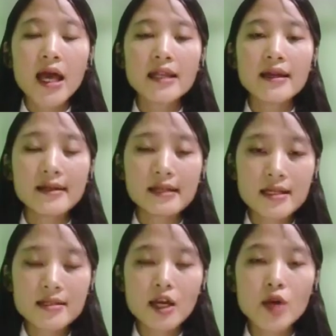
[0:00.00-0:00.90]
And at
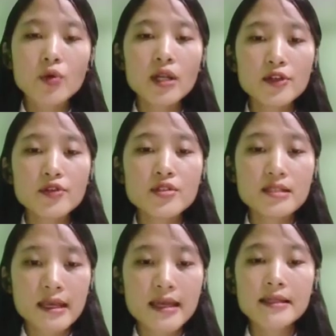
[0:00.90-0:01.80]
last, I would like to
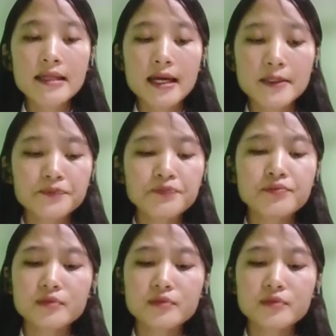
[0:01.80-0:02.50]
say that